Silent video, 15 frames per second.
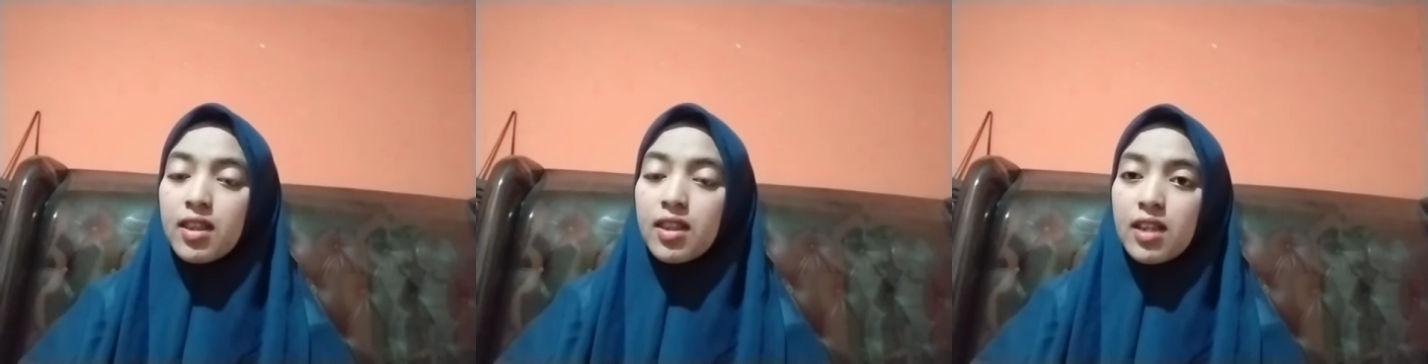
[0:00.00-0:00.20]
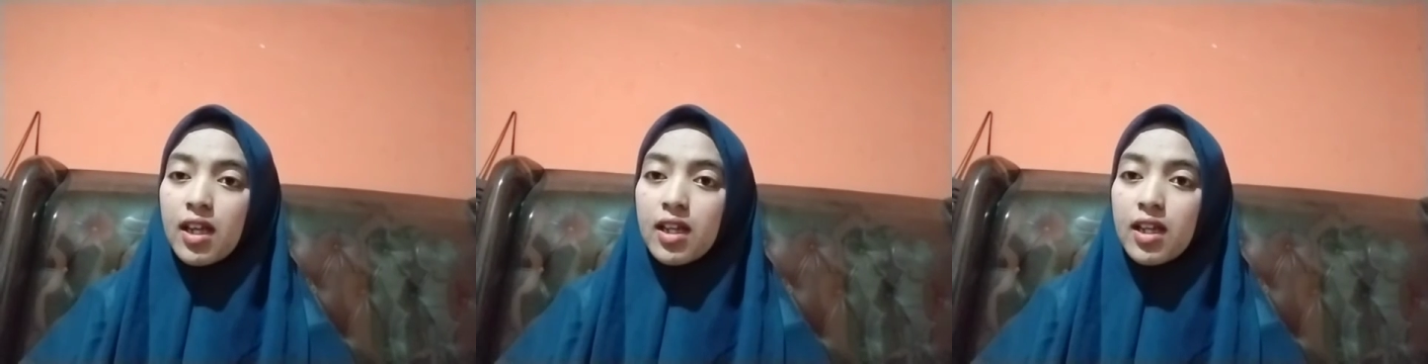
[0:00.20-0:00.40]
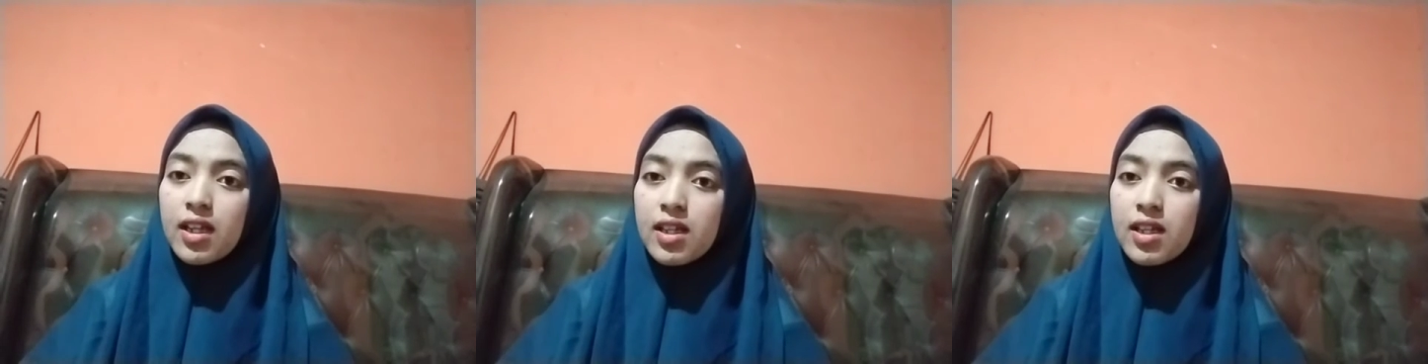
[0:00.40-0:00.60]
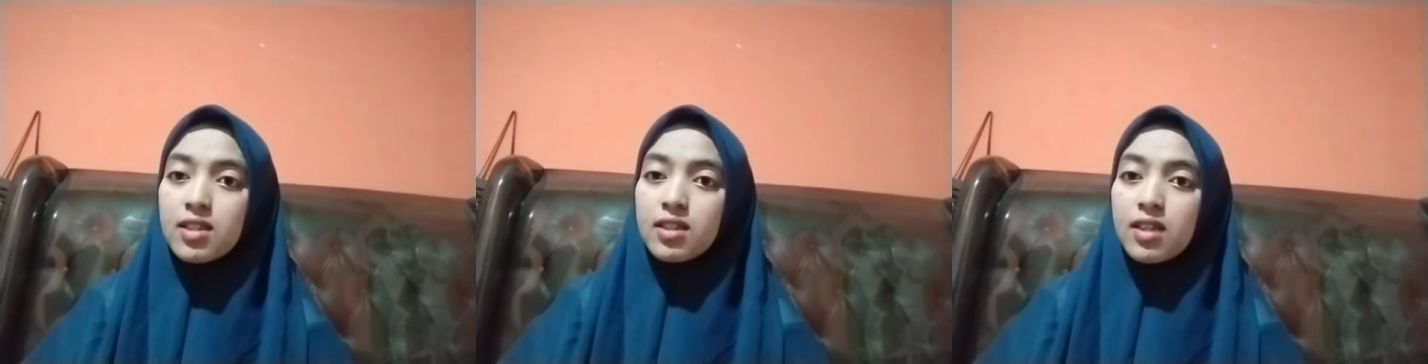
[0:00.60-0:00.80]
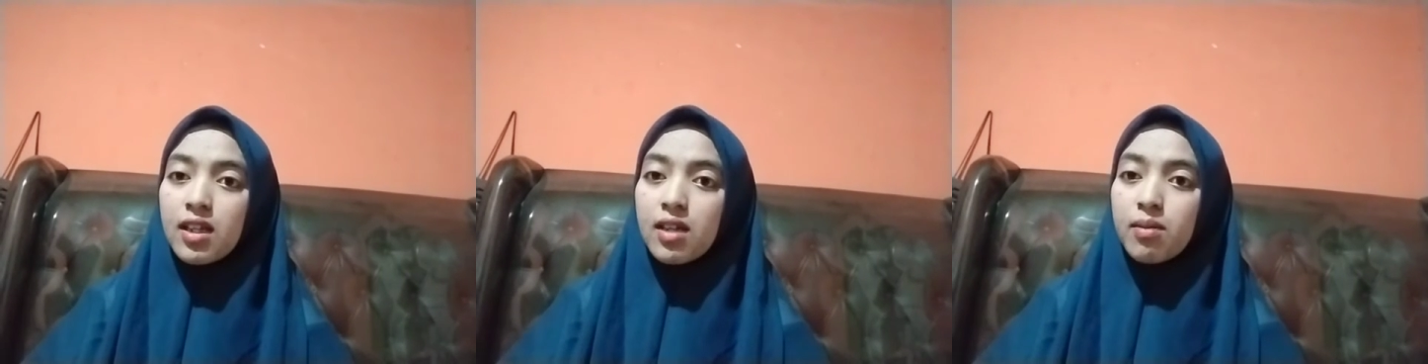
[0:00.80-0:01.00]
That is,
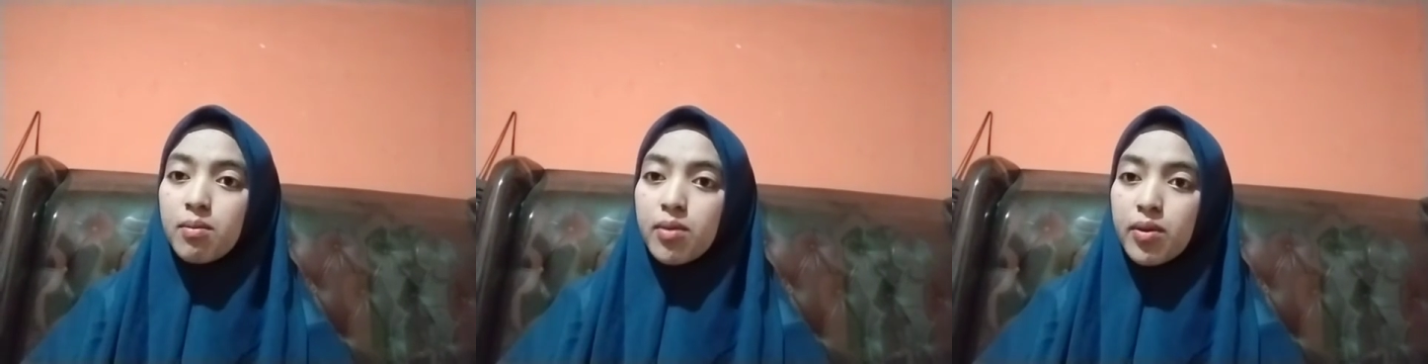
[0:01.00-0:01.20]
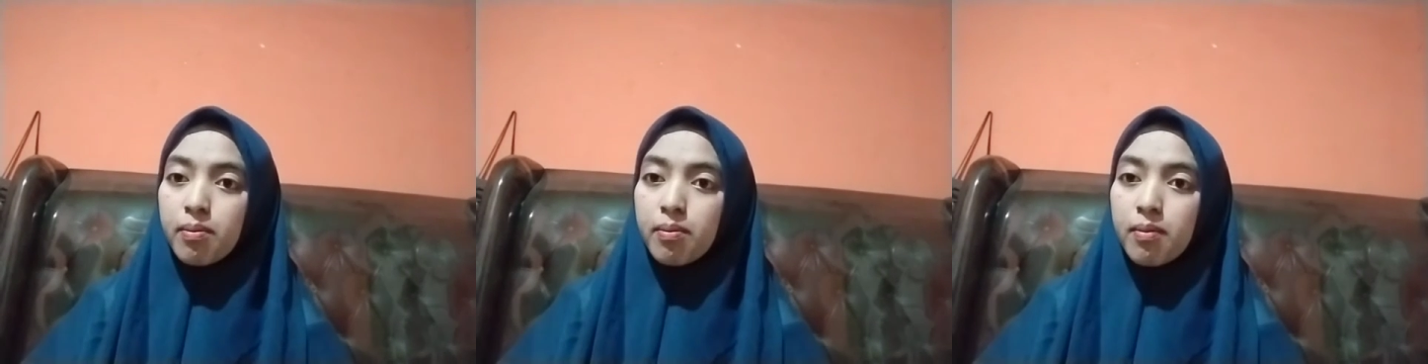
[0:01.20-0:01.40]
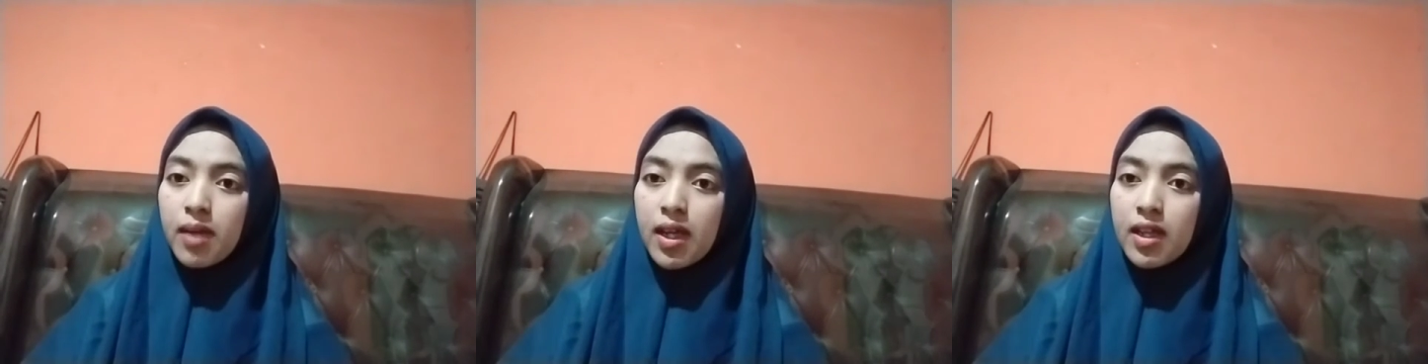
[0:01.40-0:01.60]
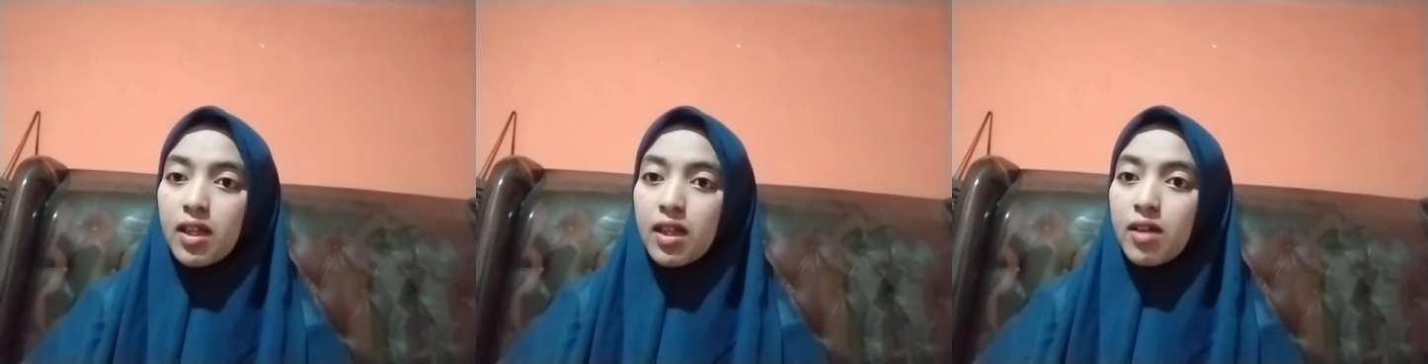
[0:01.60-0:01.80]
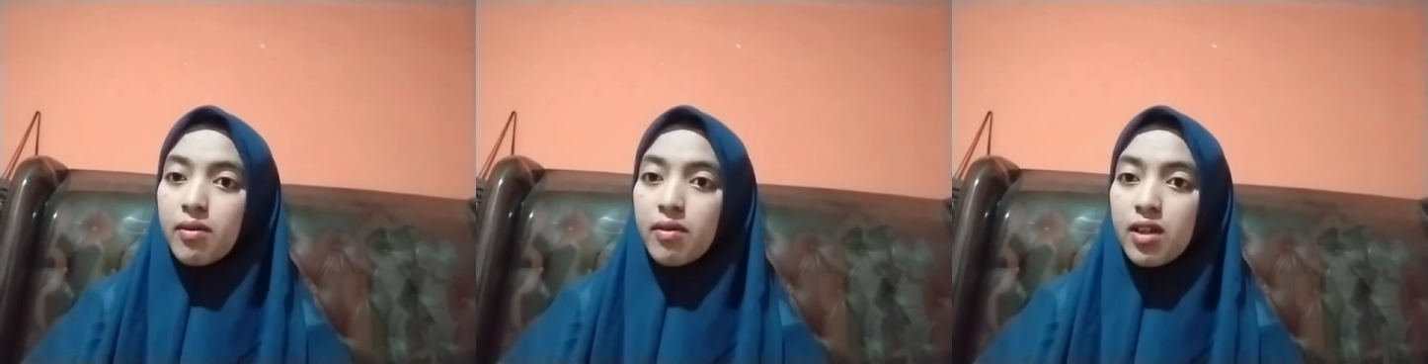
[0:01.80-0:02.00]
the input made
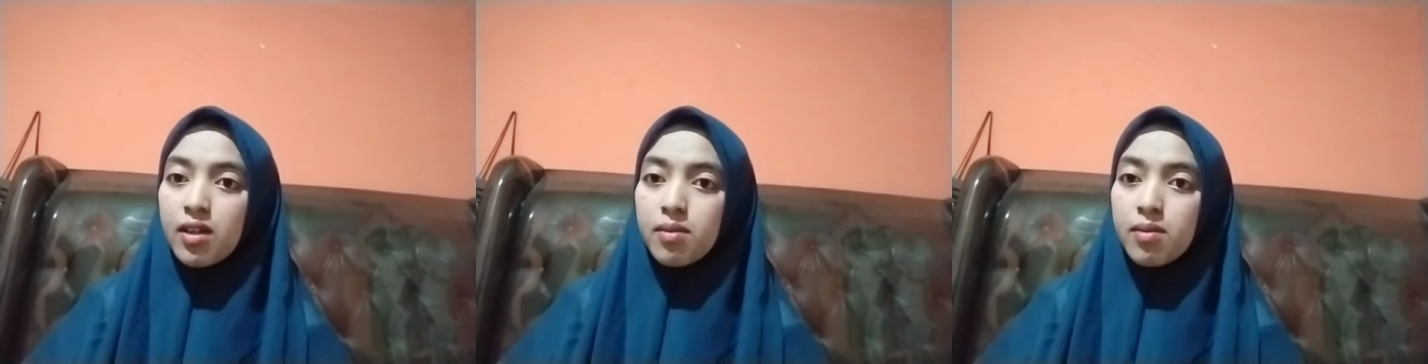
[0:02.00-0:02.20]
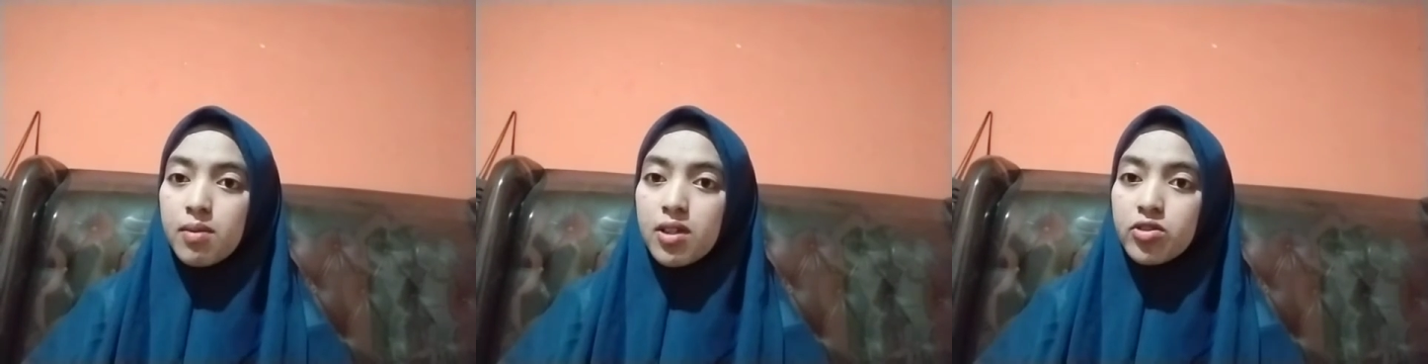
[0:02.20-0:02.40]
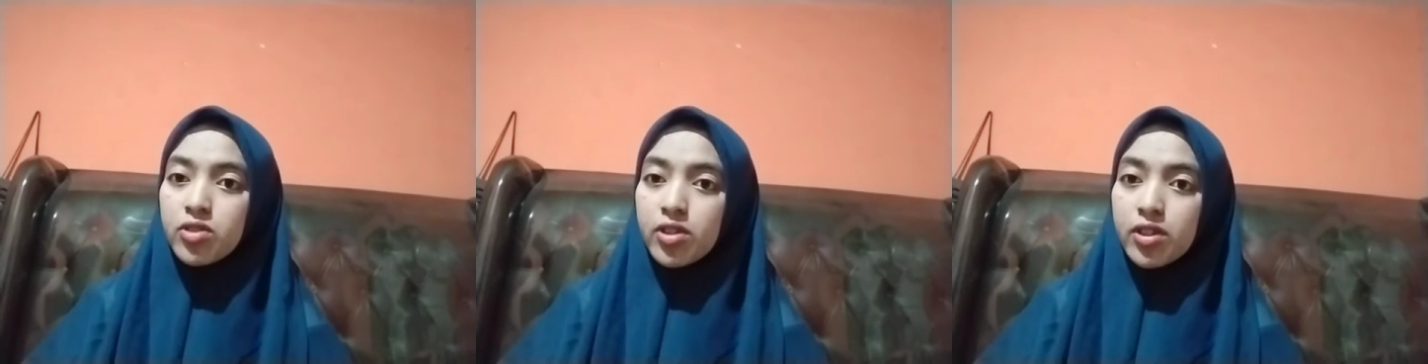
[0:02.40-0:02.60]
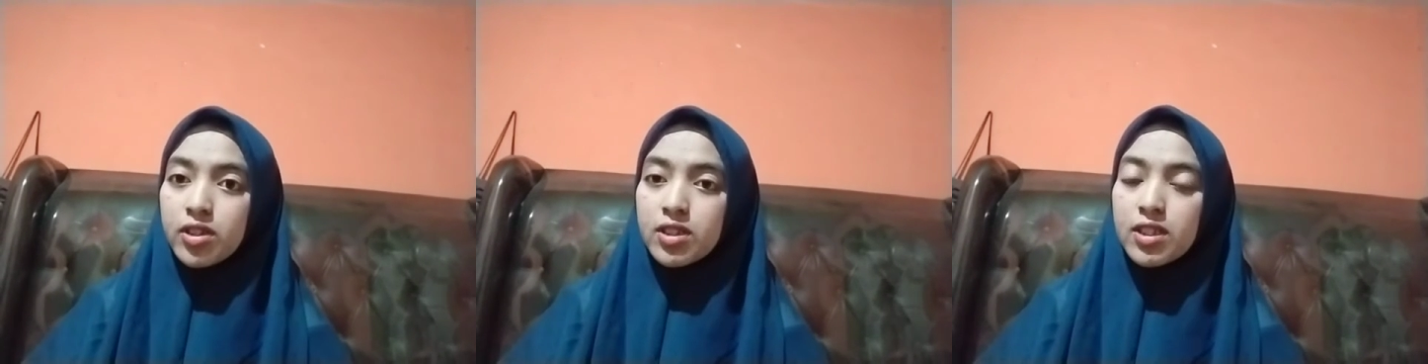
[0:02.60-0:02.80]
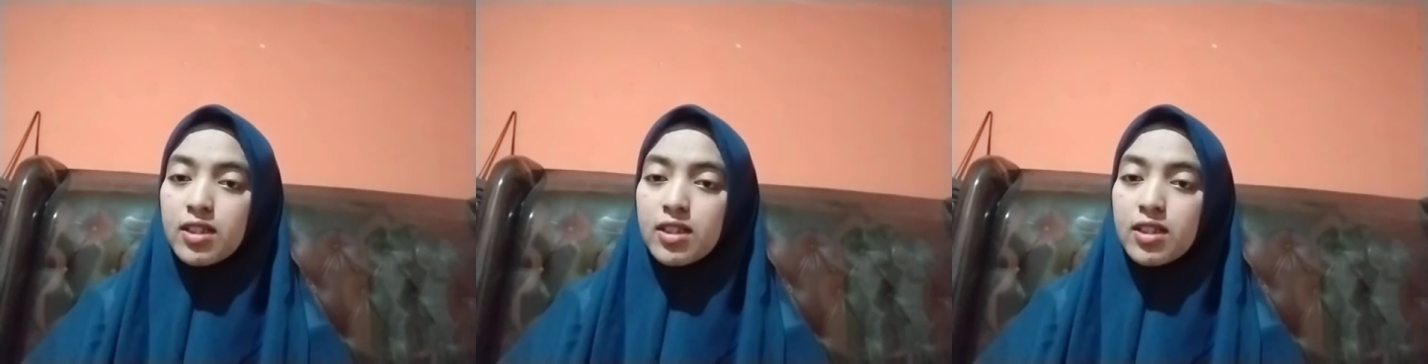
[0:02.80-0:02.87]
available through